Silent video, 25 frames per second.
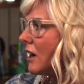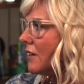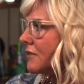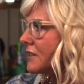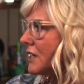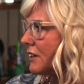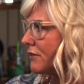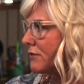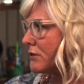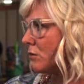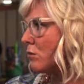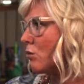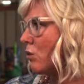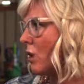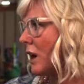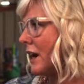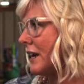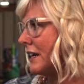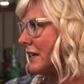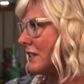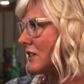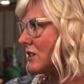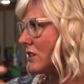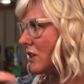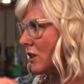of different
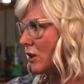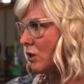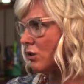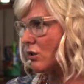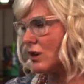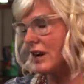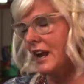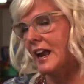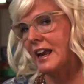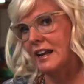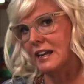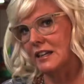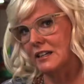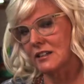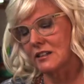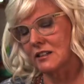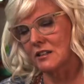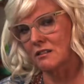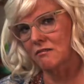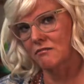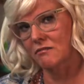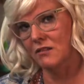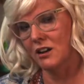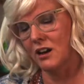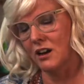ways to create
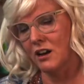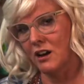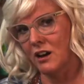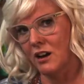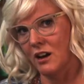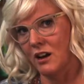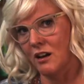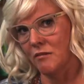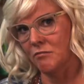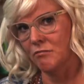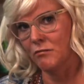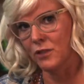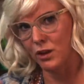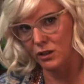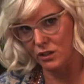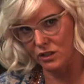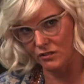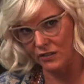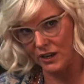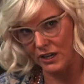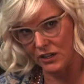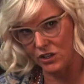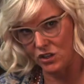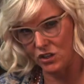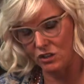
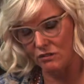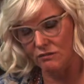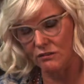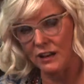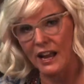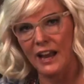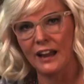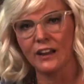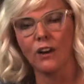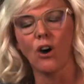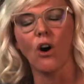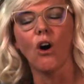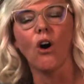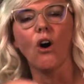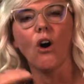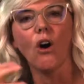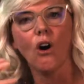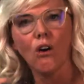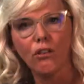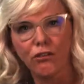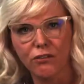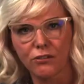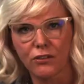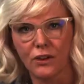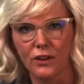motivation, and
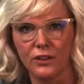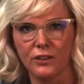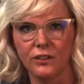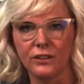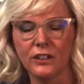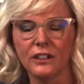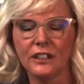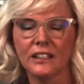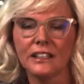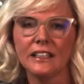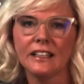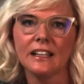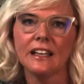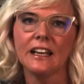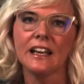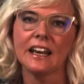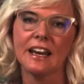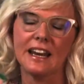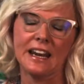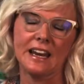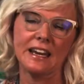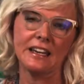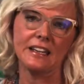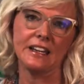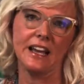often
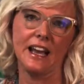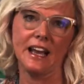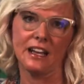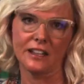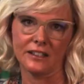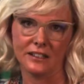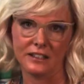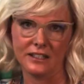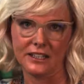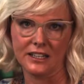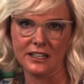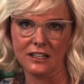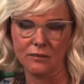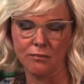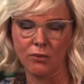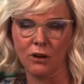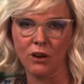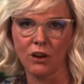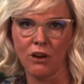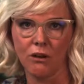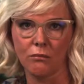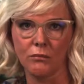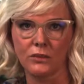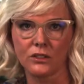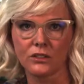in L&D
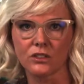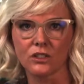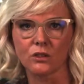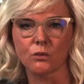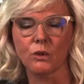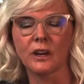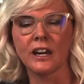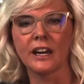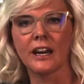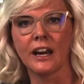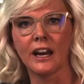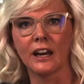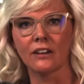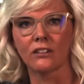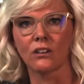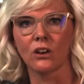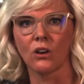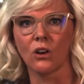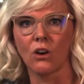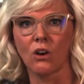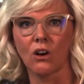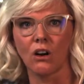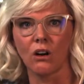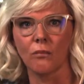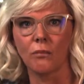departments we hear a
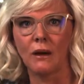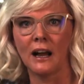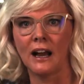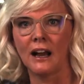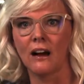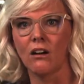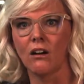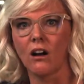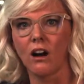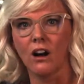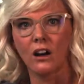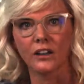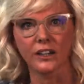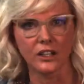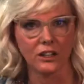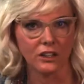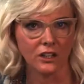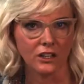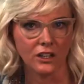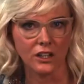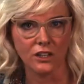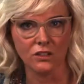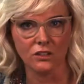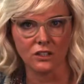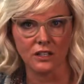lot about, are you going to
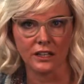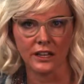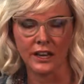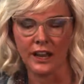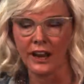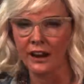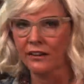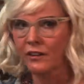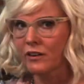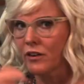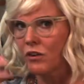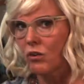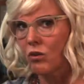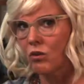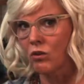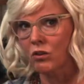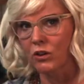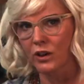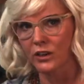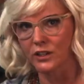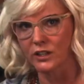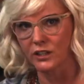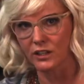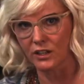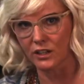use the carrot or are
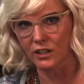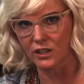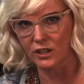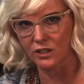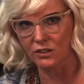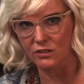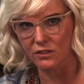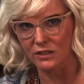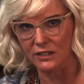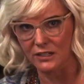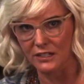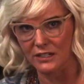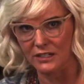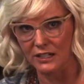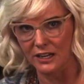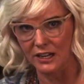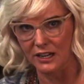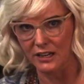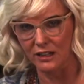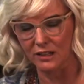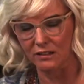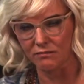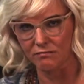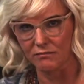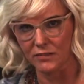you going to use the
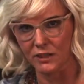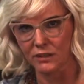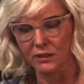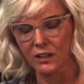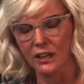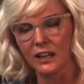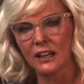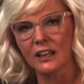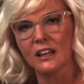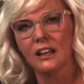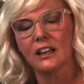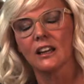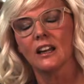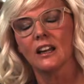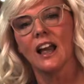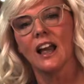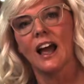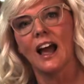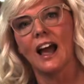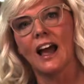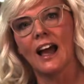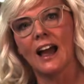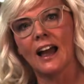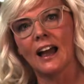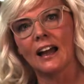stick, okay?
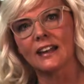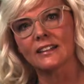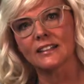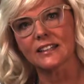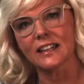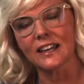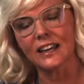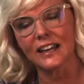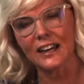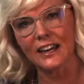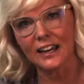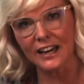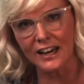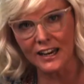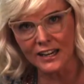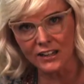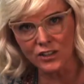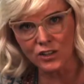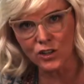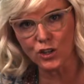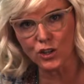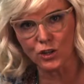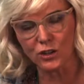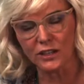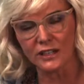And
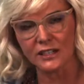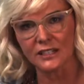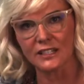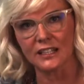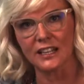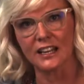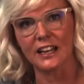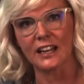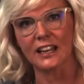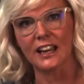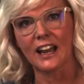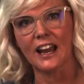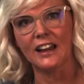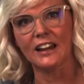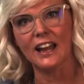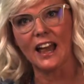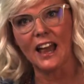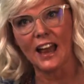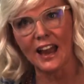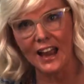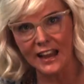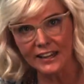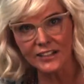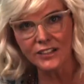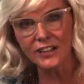intrinsic
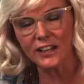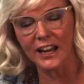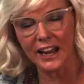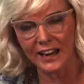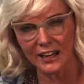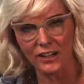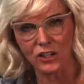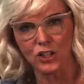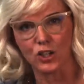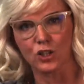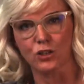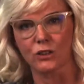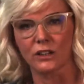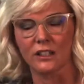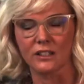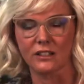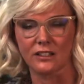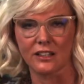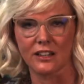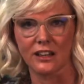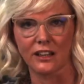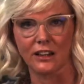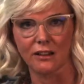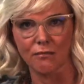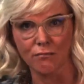and
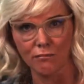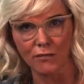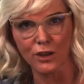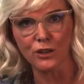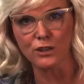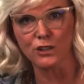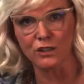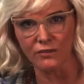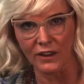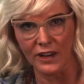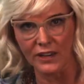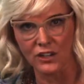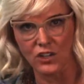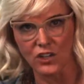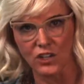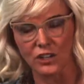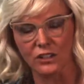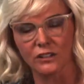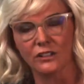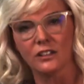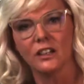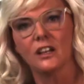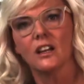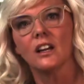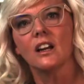extrinsic
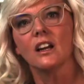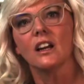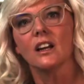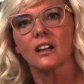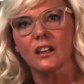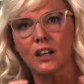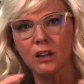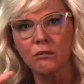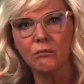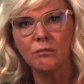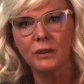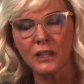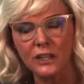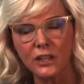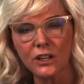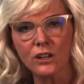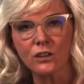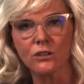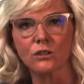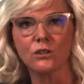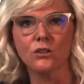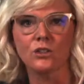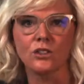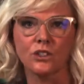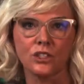motivation can be
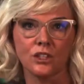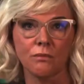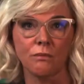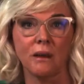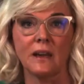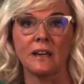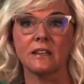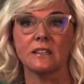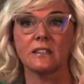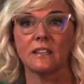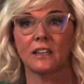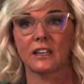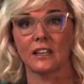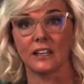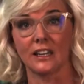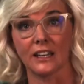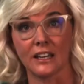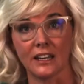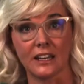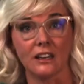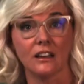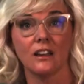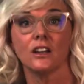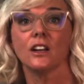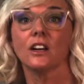used to
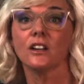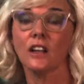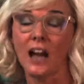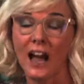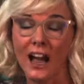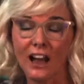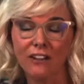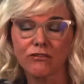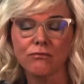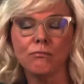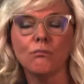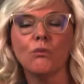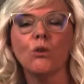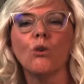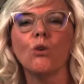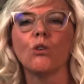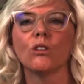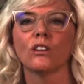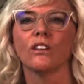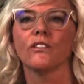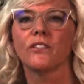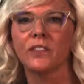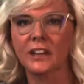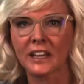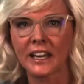basically have more
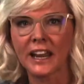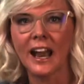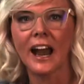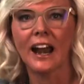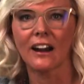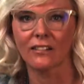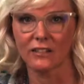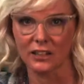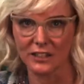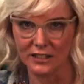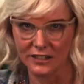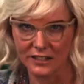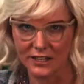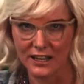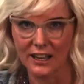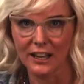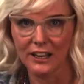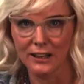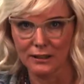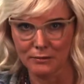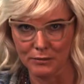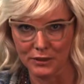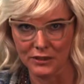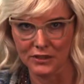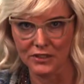of the carrot
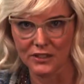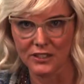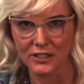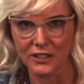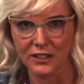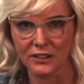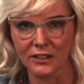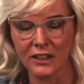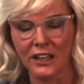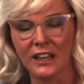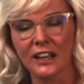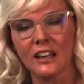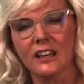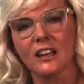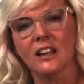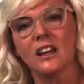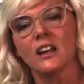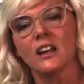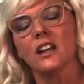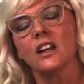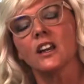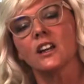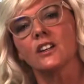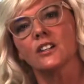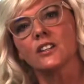element, okay?
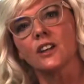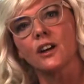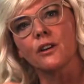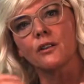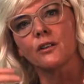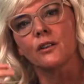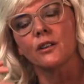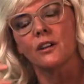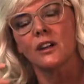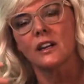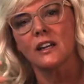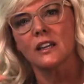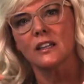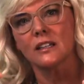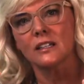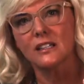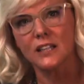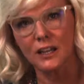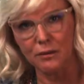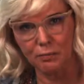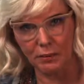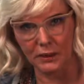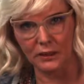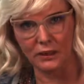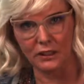So
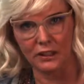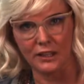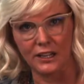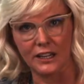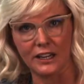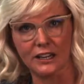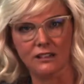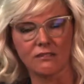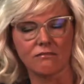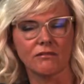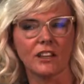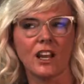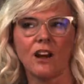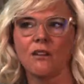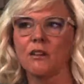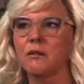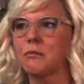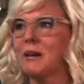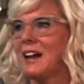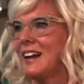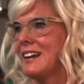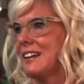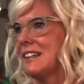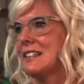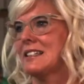typically, going
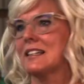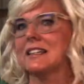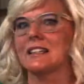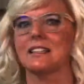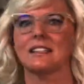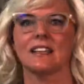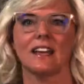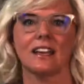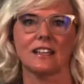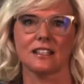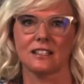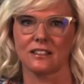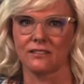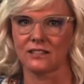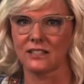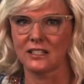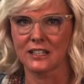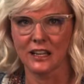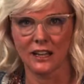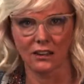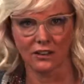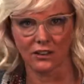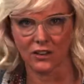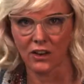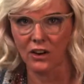back to the days of
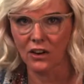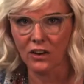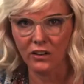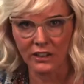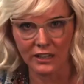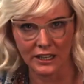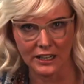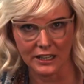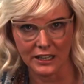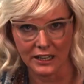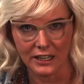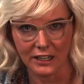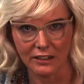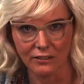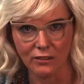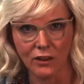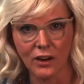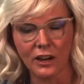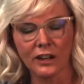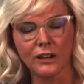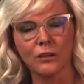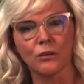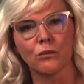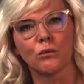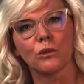Dale Carnegie,
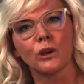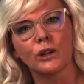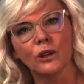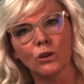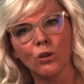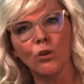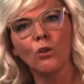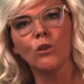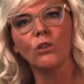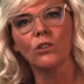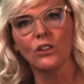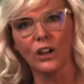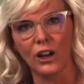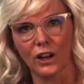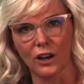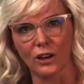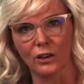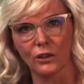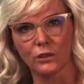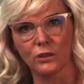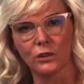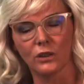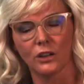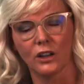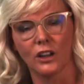right? We all
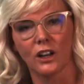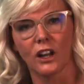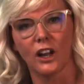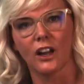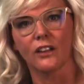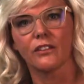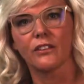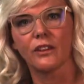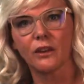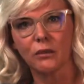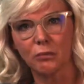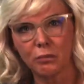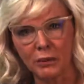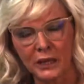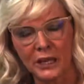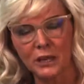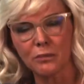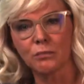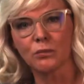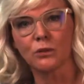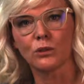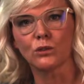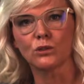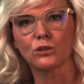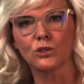know that
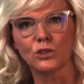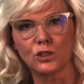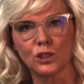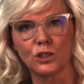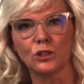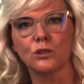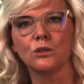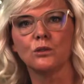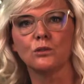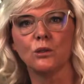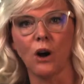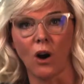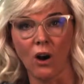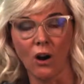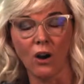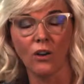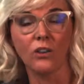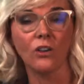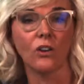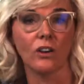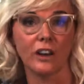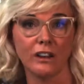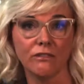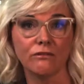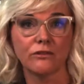people are
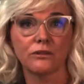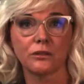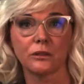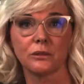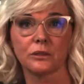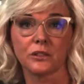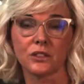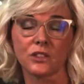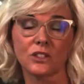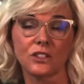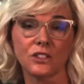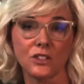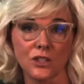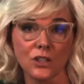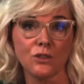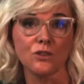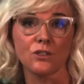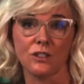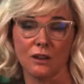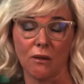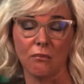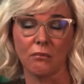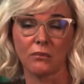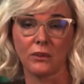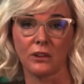not influenced to do
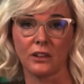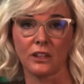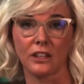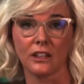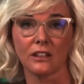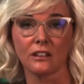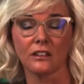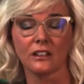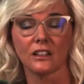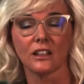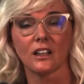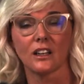something